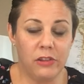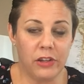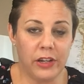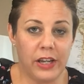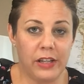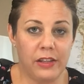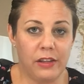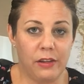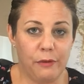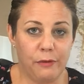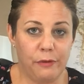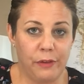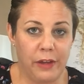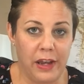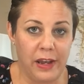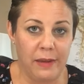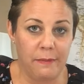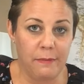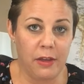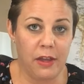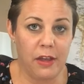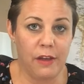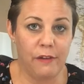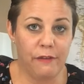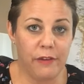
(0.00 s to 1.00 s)
look at the
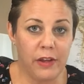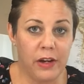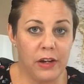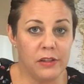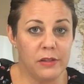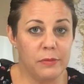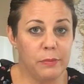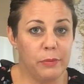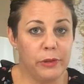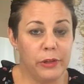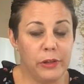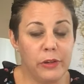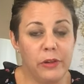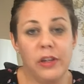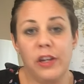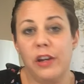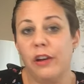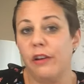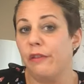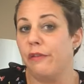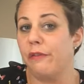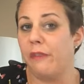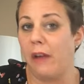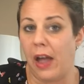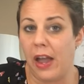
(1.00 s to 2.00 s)
flame. If it is blue,
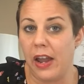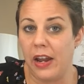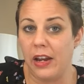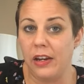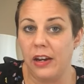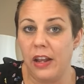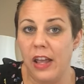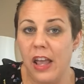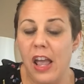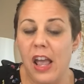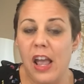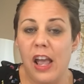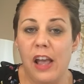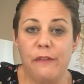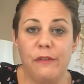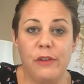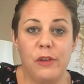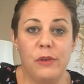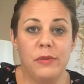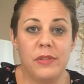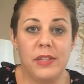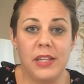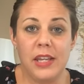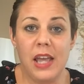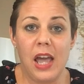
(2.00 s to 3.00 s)
you're fine. If
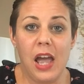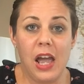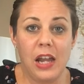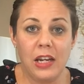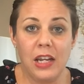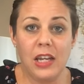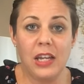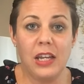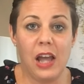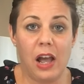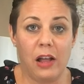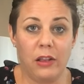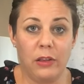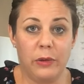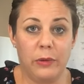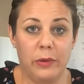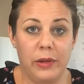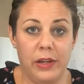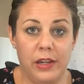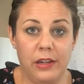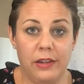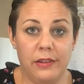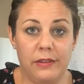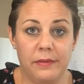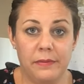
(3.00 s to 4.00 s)
you see any
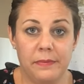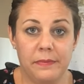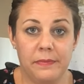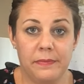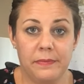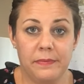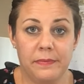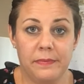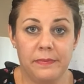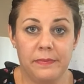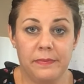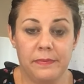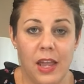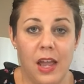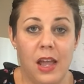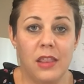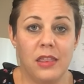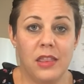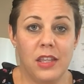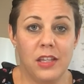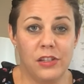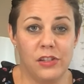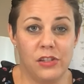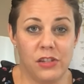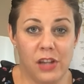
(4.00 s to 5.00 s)
yellowing,
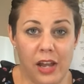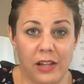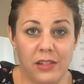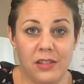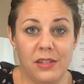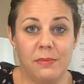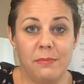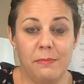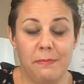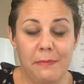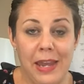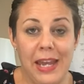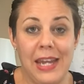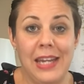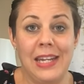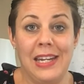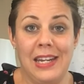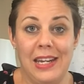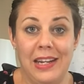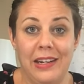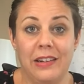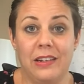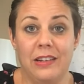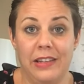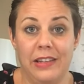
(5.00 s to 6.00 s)
the jets may need